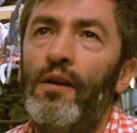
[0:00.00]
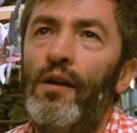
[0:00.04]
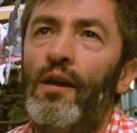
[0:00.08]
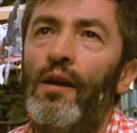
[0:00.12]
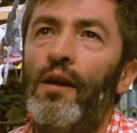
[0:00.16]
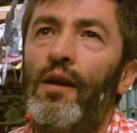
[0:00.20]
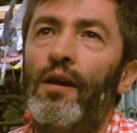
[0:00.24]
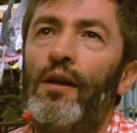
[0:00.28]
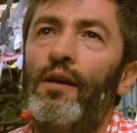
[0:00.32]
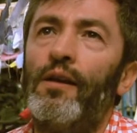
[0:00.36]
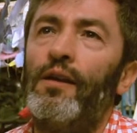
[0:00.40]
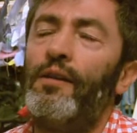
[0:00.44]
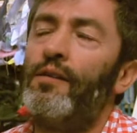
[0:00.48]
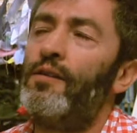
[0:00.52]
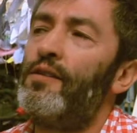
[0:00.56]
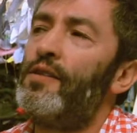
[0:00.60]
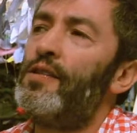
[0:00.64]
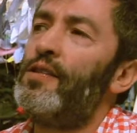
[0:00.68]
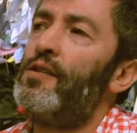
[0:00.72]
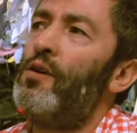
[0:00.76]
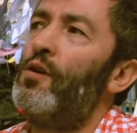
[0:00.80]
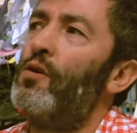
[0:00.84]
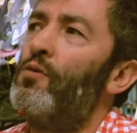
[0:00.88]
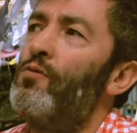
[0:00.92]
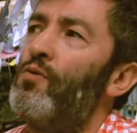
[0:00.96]
And
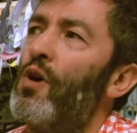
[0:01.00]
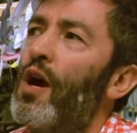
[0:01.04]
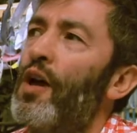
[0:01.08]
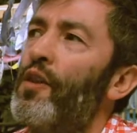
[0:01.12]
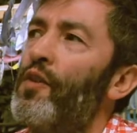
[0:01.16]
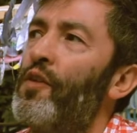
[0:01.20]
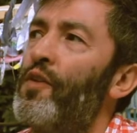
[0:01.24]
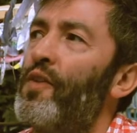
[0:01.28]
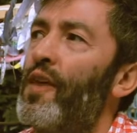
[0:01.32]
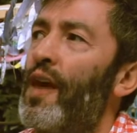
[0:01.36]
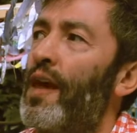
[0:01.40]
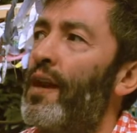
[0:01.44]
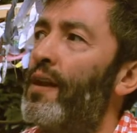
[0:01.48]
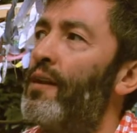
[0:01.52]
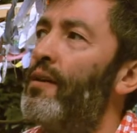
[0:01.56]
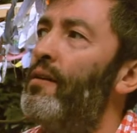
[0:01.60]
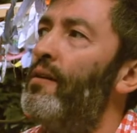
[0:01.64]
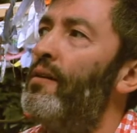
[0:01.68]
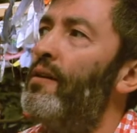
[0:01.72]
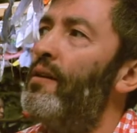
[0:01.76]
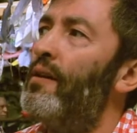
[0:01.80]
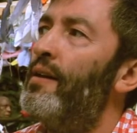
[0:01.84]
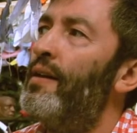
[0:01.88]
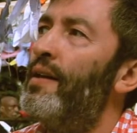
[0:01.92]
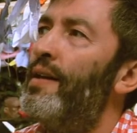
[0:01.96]
so rather than
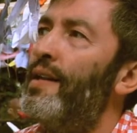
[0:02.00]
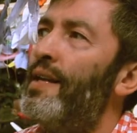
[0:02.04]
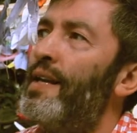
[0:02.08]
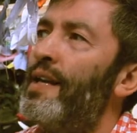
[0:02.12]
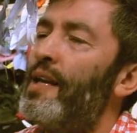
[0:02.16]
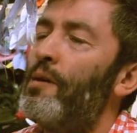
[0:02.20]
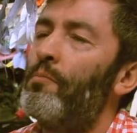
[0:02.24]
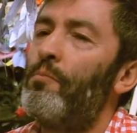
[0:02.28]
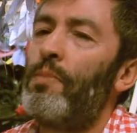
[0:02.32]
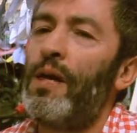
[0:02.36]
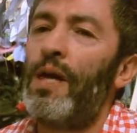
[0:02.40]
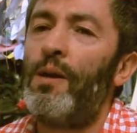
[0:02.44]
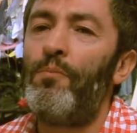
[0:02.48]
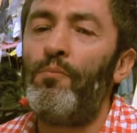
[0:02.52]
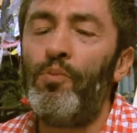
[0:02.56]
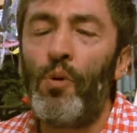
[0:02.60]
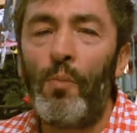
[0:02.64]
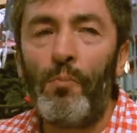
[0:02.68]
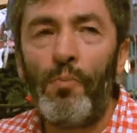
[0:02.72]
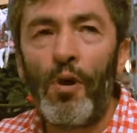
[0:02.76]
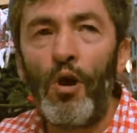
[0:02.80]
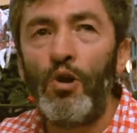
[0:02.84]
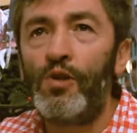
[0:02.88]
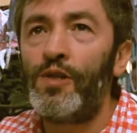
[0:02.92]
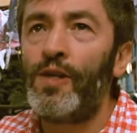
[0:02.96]
me
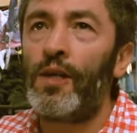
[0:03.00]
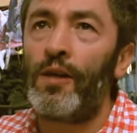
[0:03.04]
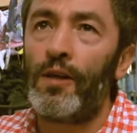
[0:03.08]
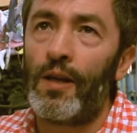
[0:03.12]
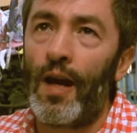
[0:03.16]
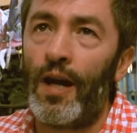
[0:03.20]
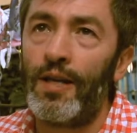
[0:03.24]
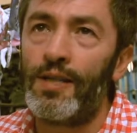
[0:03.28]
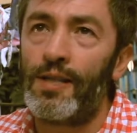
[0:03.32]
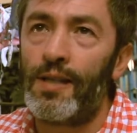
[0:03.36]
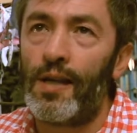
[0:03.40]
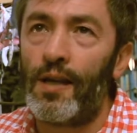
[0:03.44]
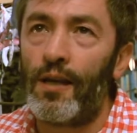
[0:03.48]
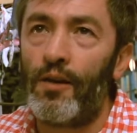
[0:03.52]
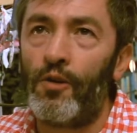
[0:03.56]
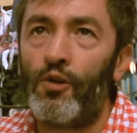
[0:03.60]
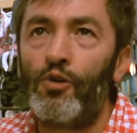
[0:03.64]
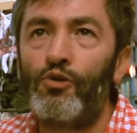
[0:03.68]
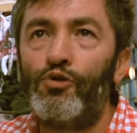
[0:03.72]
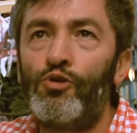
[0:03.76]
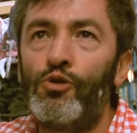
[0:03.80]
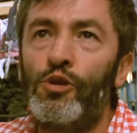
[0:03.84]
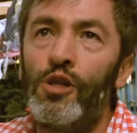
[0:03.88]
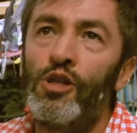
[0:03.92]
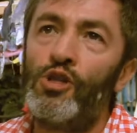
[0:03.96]
proposing an idea, and
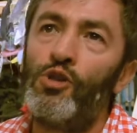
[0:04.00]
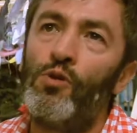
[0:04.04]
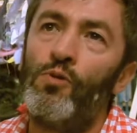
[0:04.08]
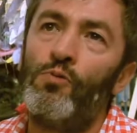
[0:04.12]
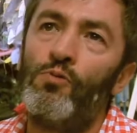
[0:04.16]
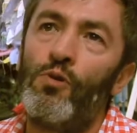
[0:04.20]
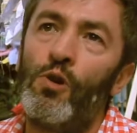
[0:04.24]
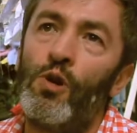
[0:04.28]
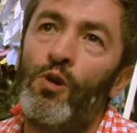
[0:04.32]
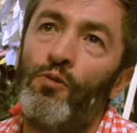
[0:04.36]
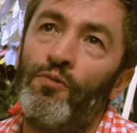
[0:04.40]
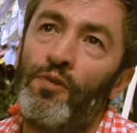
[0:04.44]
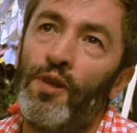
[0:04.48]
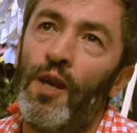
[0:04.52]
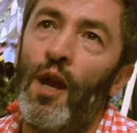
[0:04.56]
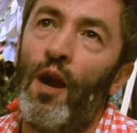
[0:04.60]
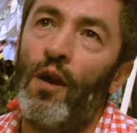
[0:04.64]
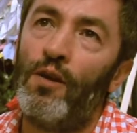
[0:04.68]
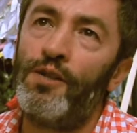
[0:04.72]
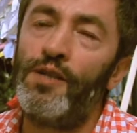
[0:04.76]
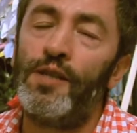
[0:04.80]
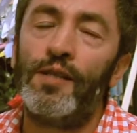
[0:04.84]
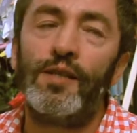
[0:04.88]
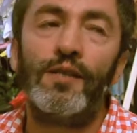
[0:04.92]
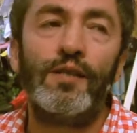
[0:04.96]
the traditional role of the
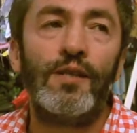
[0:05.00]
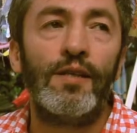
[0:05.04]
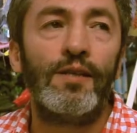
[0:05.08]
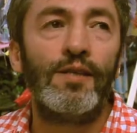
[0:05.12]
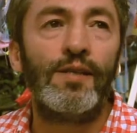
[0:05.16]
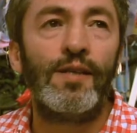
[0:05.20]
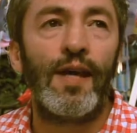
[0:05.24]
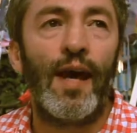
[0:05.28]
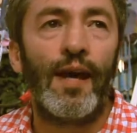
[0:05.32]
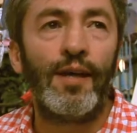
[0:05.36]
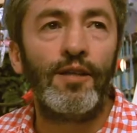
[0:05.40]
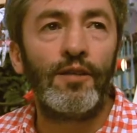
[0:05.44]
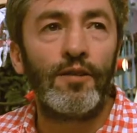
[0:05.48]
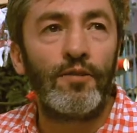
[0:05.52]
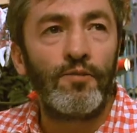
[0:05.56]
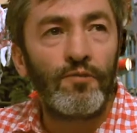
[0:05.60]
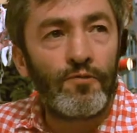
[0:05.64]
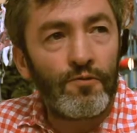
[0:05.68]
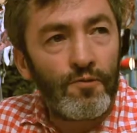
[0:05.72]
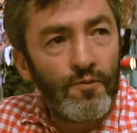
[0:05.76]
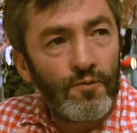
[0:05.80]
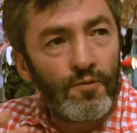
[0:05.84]
artist is that of,